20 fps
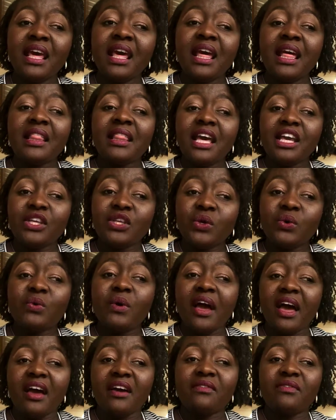that you
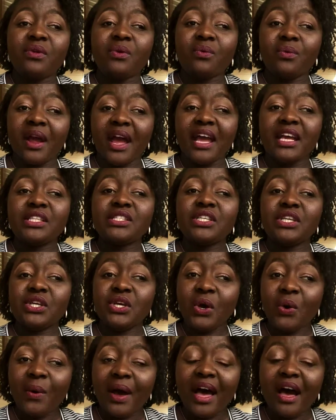have the right to
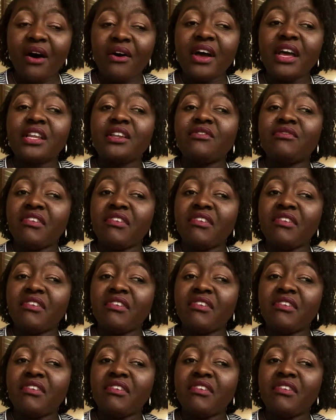go out and